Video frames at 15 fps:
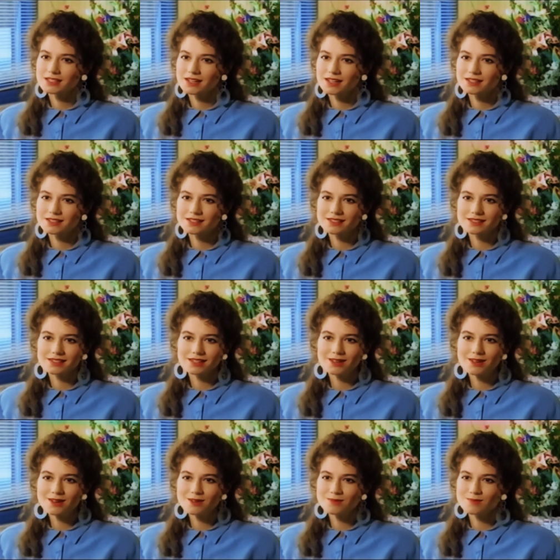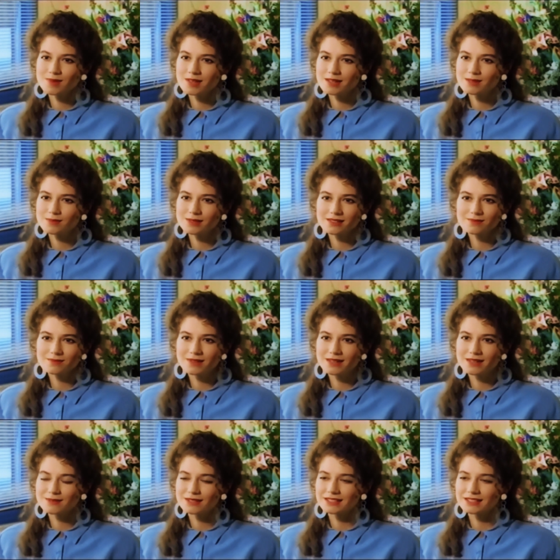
and I just Oh, baby, baby.